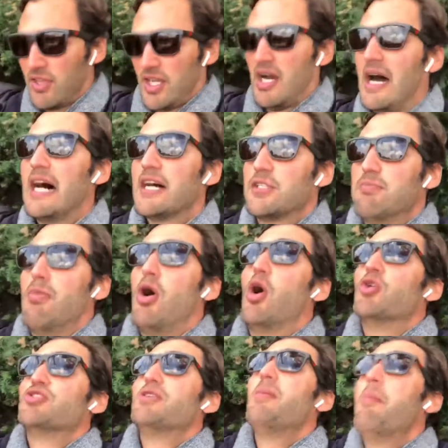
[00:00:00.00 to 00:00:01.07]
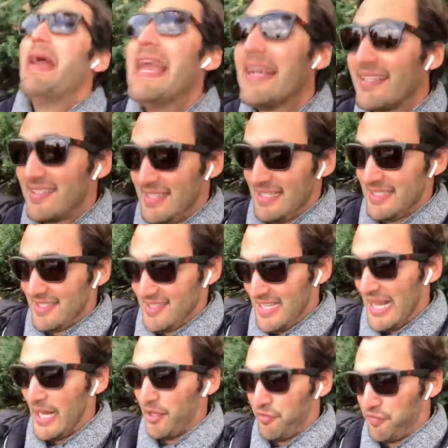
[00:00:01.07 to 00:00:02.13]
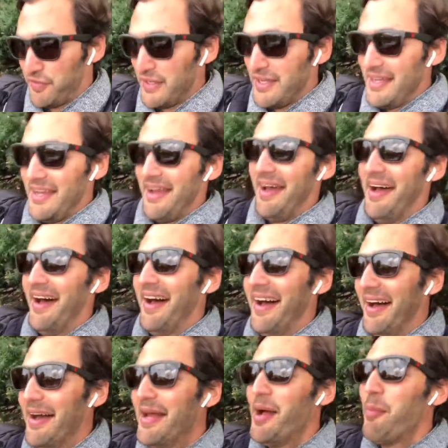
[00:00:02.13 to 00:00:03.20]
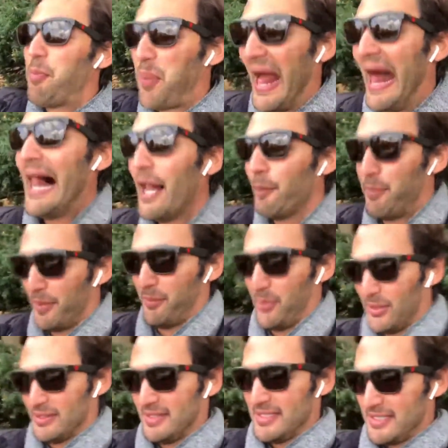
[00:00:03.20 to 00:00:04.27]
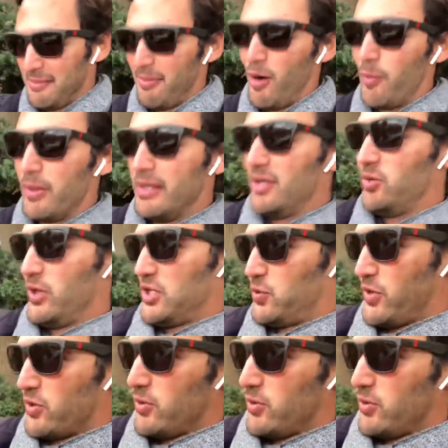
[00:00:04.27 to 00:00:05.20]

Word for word: of the cosmos makes itself palpable. It is the moment in which we